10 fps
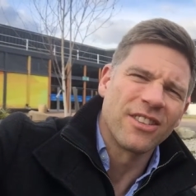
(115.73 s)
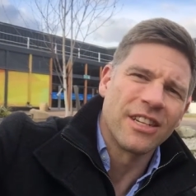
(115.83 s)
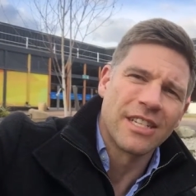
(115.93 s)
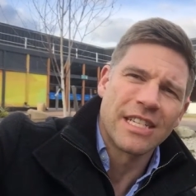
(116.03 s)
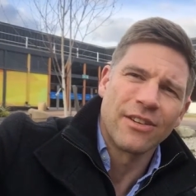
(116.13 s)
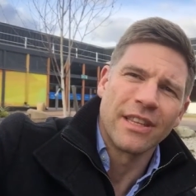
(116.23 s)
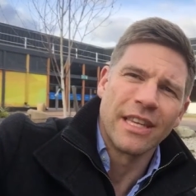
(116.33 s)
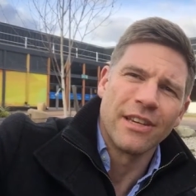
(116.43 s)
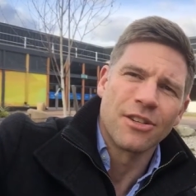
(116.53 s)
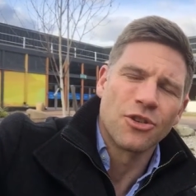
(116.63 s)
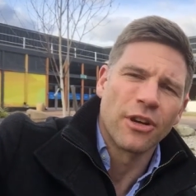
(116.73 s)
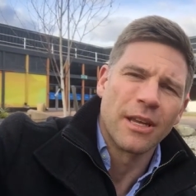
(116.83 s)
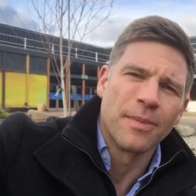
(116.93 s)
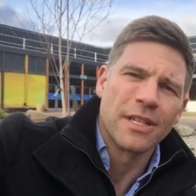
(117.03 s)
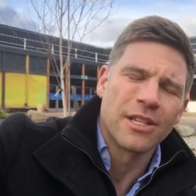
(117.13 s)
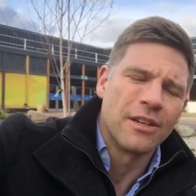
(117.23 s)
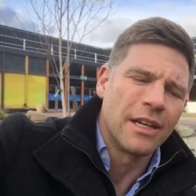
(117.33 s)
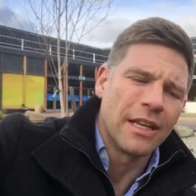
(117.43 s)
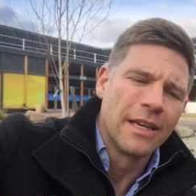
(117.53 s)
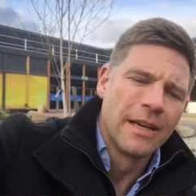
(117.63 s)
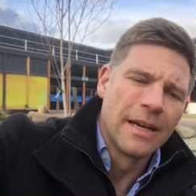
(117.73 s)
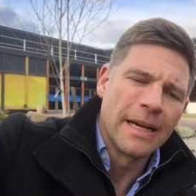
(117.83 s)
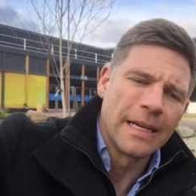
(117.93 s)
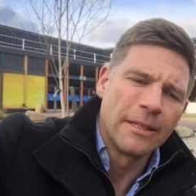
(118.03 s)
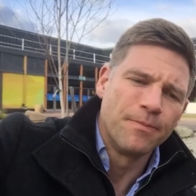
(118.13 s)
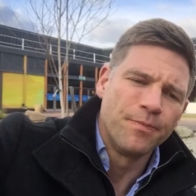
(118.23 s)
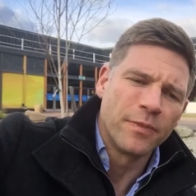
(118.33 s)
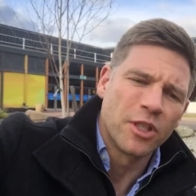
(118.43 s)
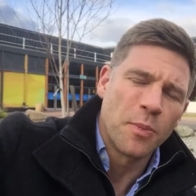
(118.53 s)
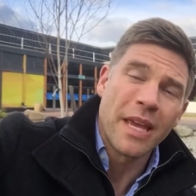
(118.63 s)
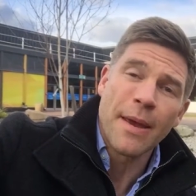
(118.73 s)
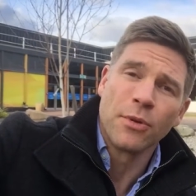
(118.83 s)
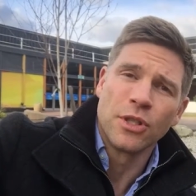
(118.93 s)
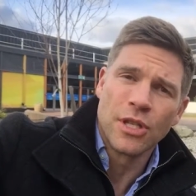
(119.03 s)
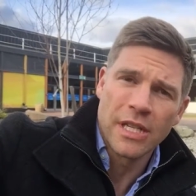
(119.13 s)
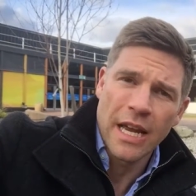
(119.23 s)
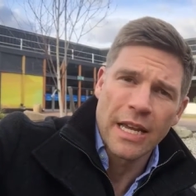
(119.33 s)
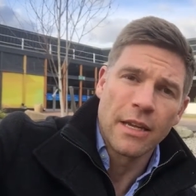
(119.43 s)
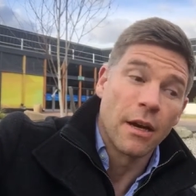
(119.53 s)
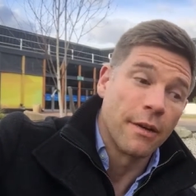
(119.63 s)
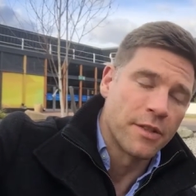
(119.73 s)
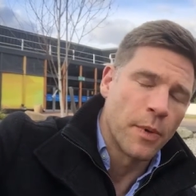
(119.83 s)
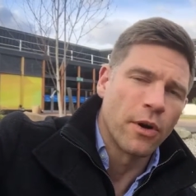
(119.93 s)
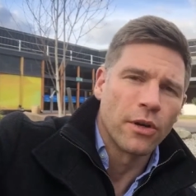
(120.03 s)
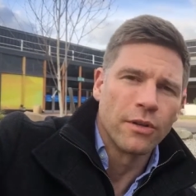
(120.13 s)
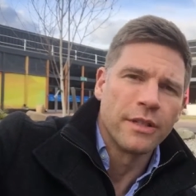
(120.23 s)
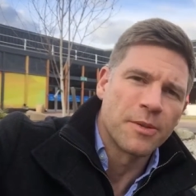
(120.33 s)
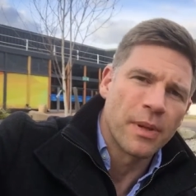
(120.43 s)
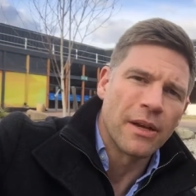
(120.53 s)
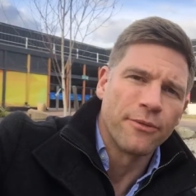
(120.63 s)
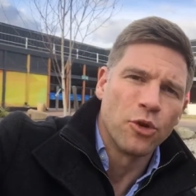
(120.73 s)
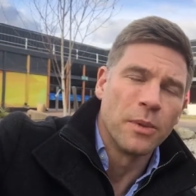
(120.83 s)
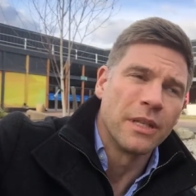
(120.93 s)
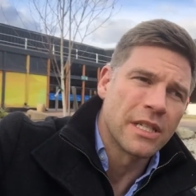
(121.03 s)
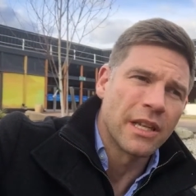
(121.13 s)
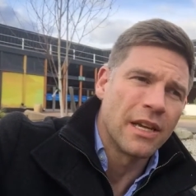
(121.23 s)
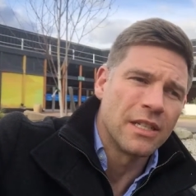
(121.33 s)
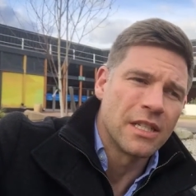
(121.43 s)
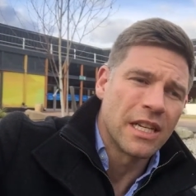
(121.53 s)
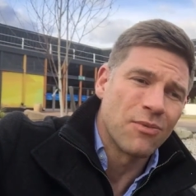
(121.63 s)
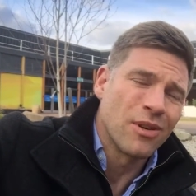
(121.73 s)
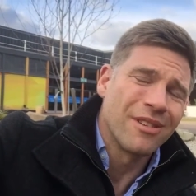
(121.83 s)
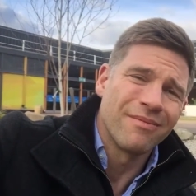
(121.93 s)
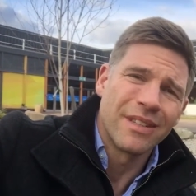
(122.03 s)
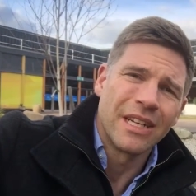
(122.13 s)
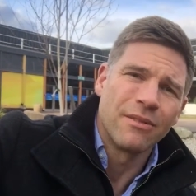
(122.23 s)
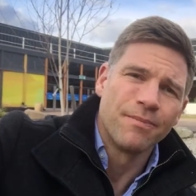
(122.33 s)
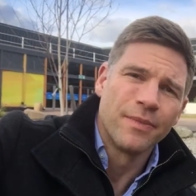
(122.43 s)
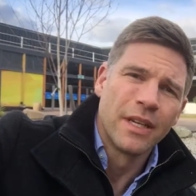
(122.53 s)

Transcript: not necessarily the ego stroking, but certainly um, to be able to say, I've spoken on this platform at this stage and said, well, you know, you